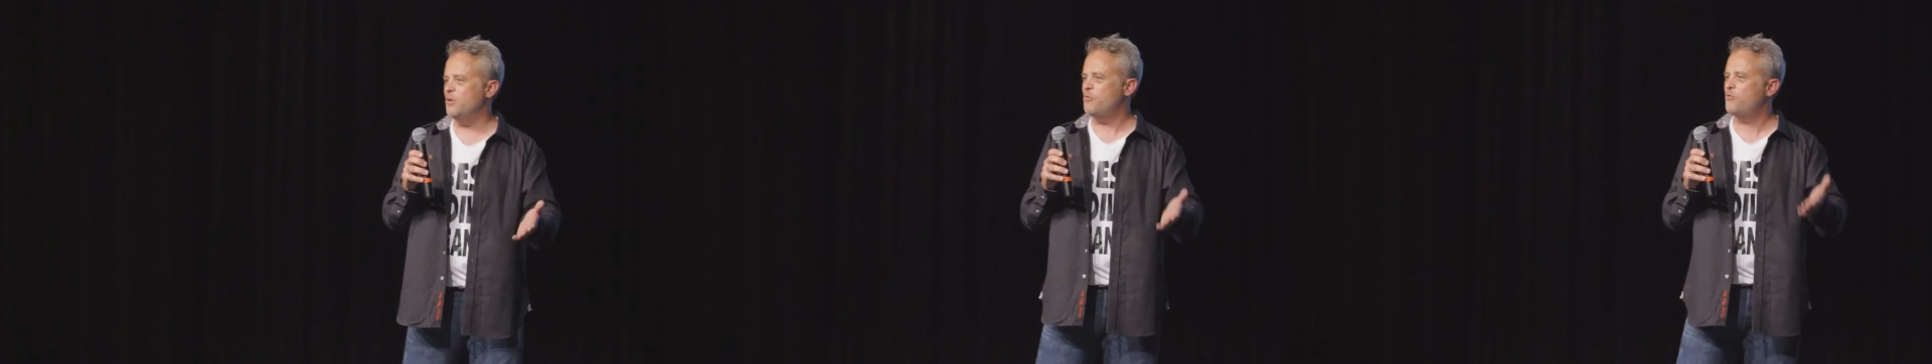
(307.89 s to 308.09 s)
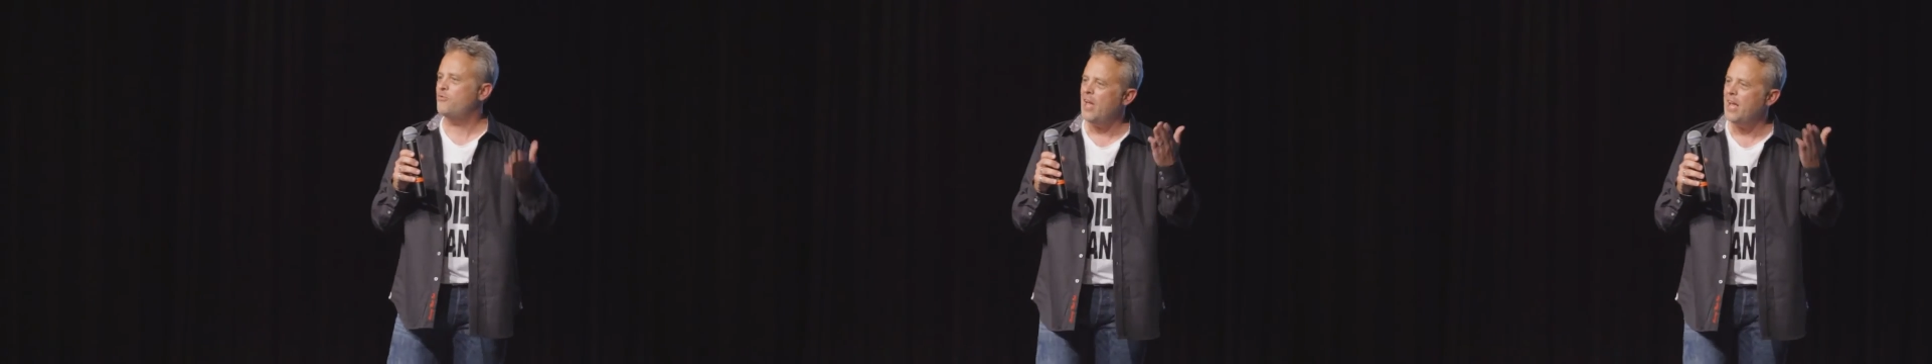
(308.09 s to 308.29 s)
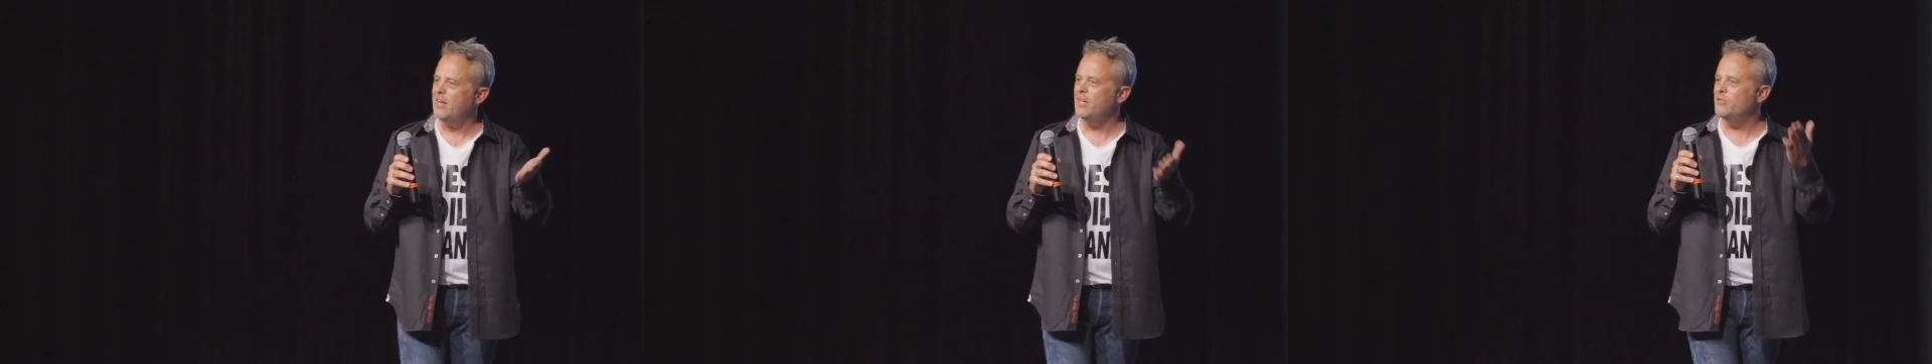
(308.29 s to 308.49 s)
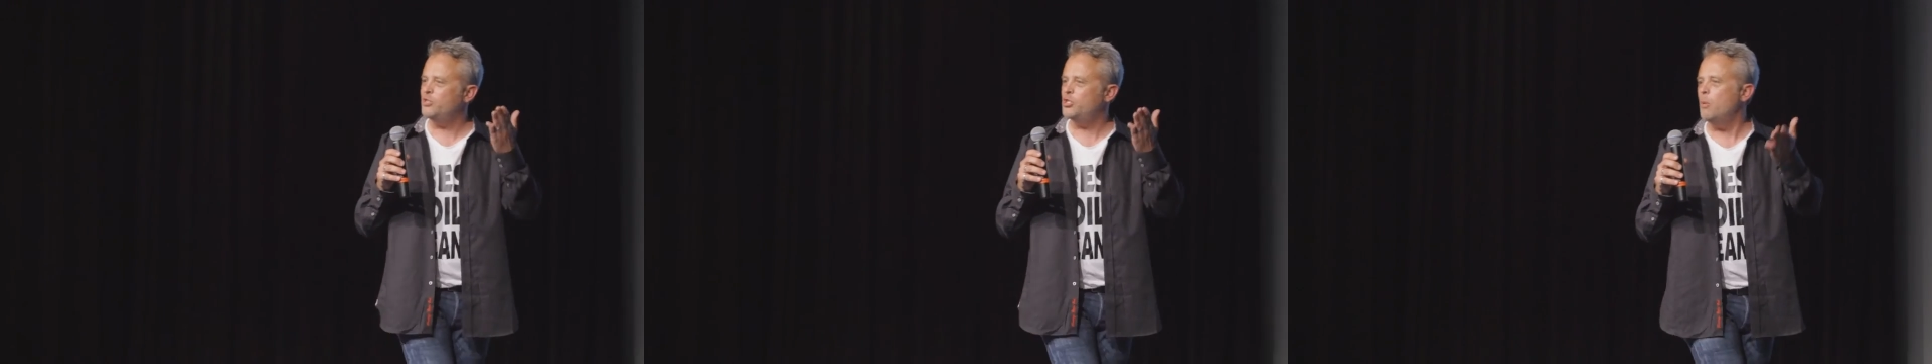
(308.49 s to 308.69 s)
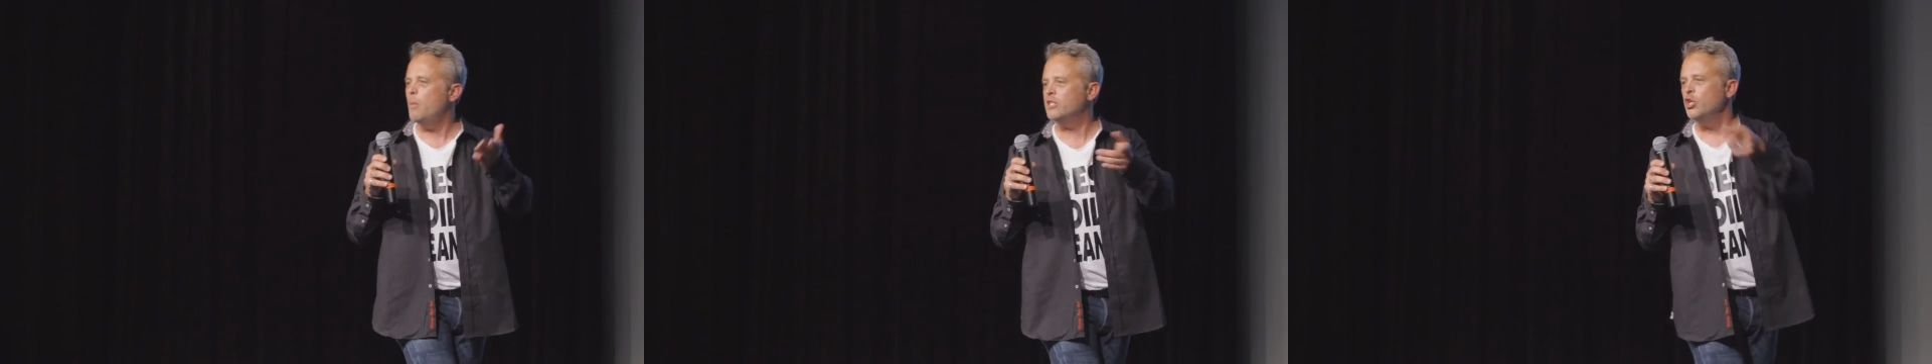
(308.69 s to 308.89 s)
you. Thank you
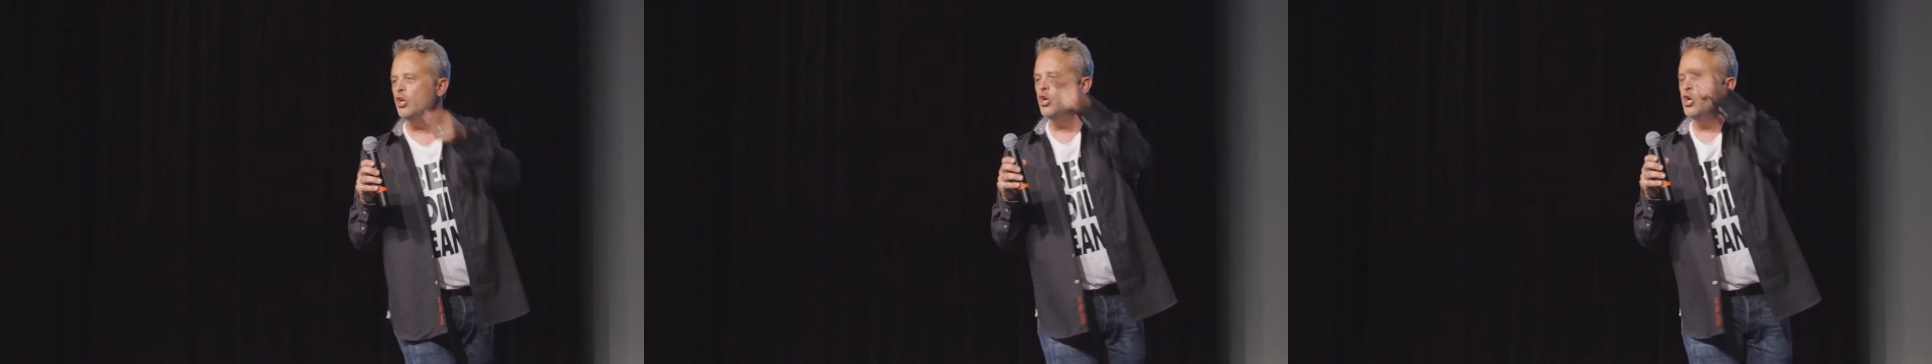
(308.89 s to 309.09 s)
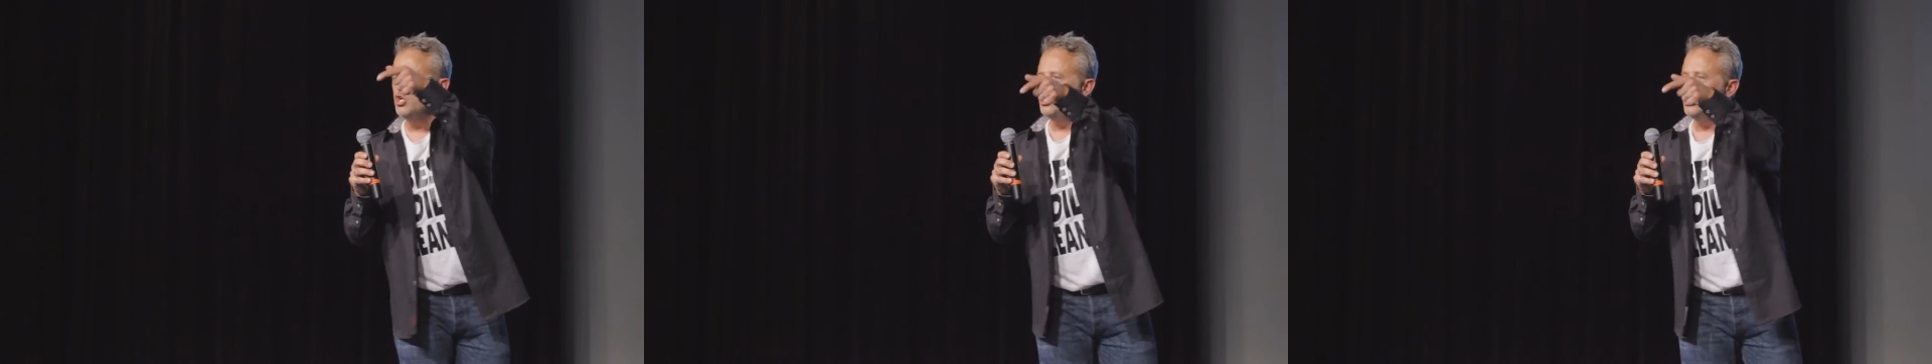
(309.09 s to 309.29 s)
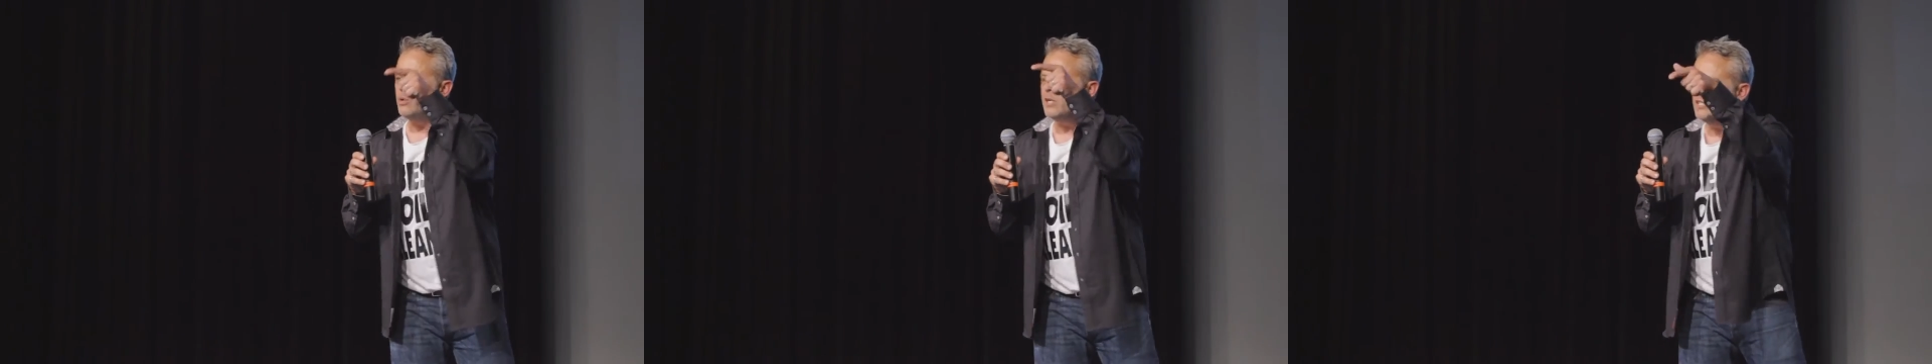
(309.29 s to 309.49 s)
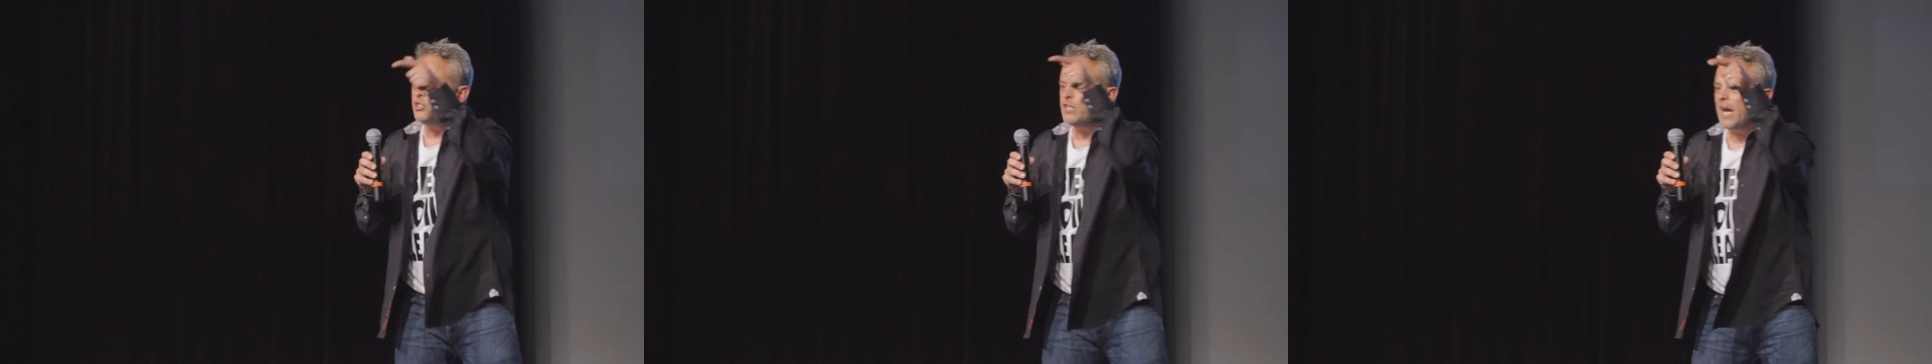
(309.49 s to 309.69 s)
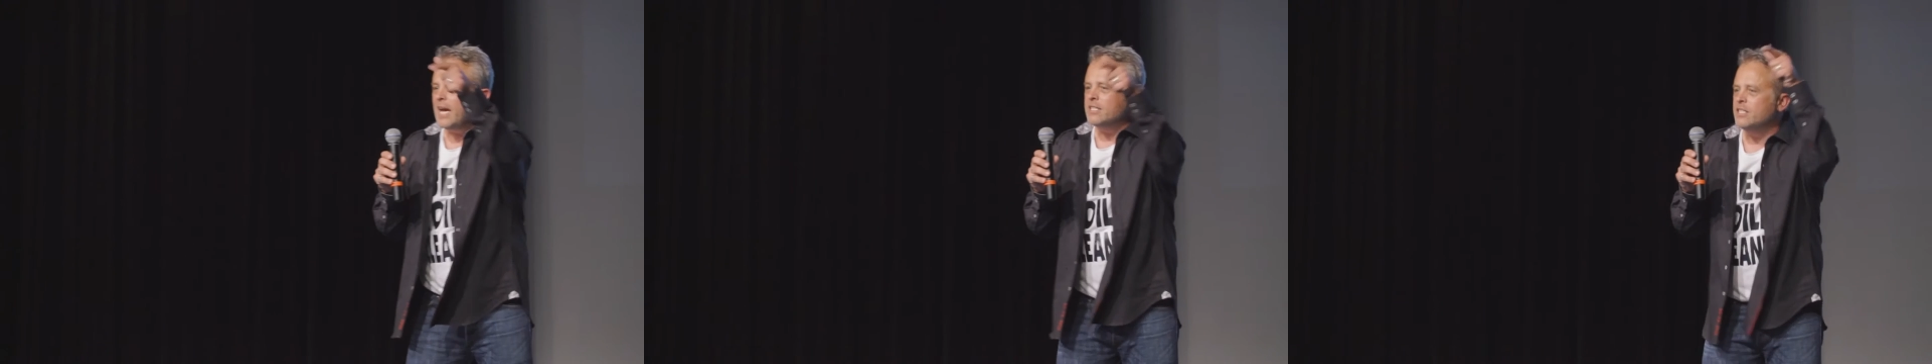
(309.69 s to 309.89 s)
so much. You can
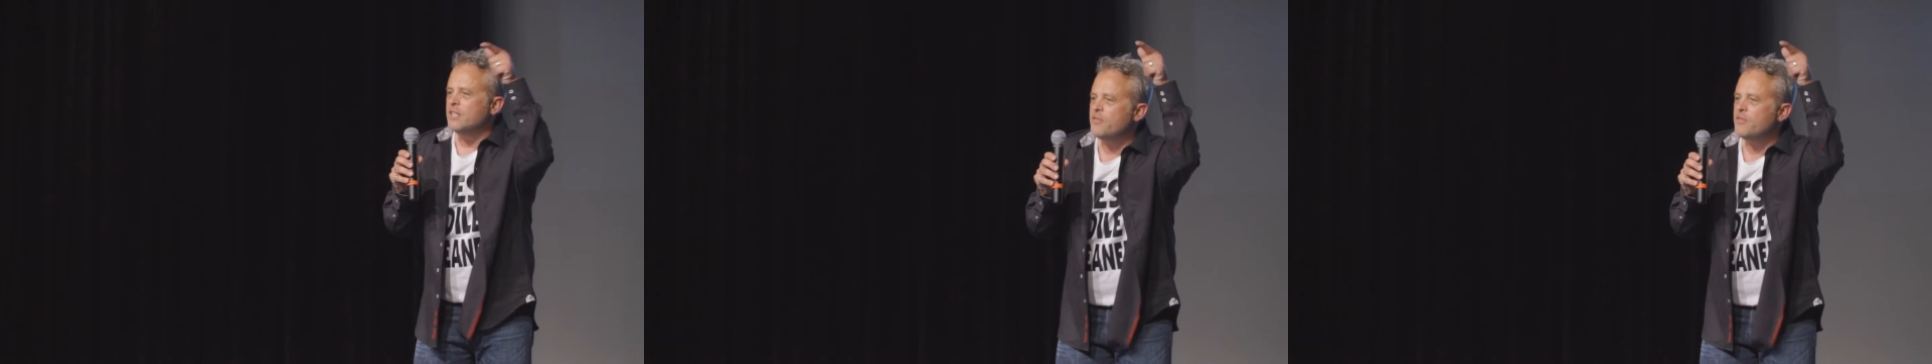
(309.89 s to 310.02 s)
change